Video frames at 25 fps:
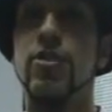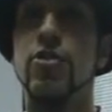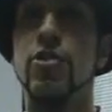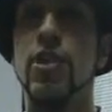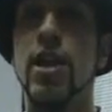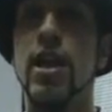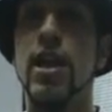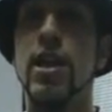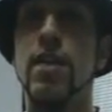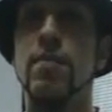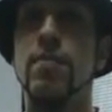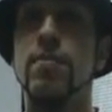
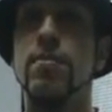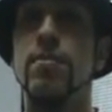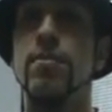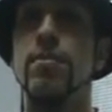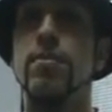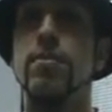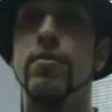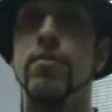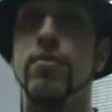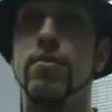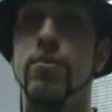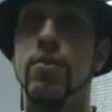shape
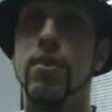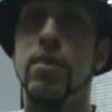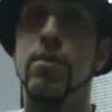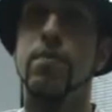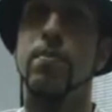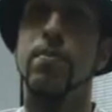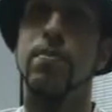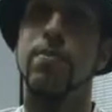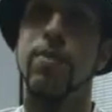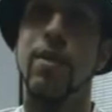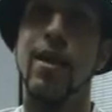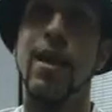with a
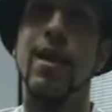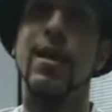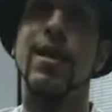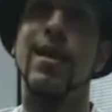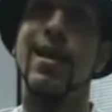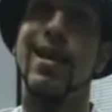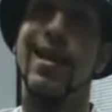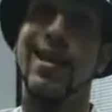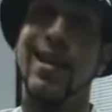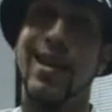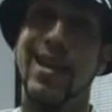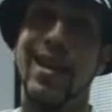pluck
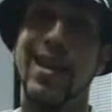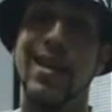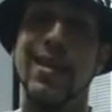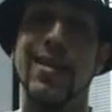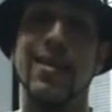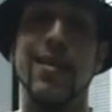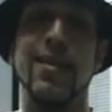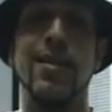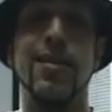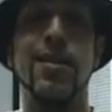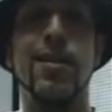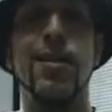and a
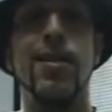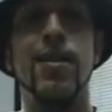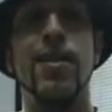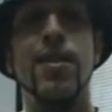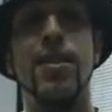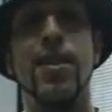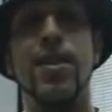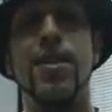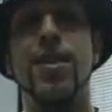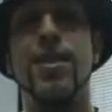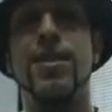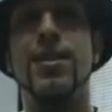hit. And the